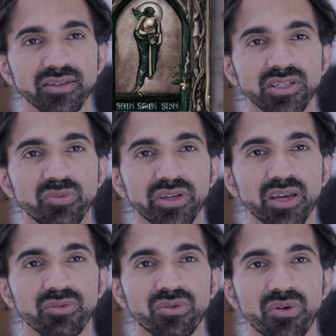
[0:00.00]
She
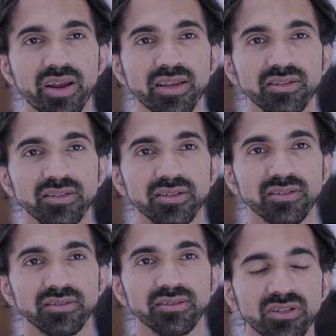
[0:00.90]
became crazy,
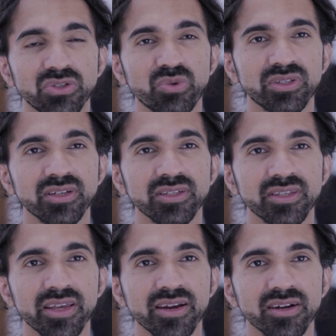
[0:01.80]
twisted his
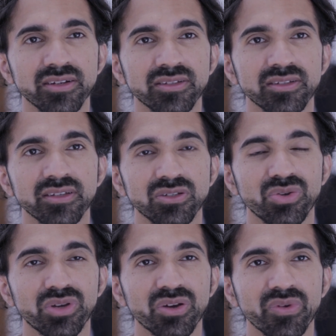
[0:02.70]
ears,
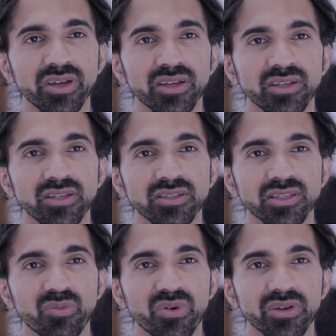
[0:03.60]
took away
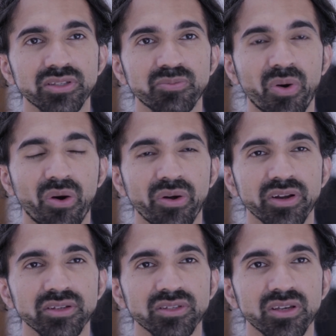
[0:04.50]
some of his
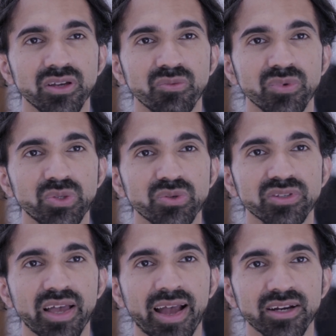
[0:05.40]
points, which
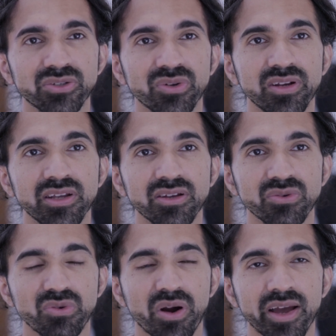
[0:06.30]
was actually
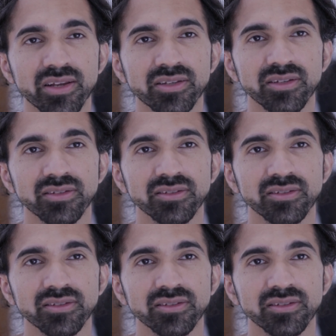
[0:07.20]
right.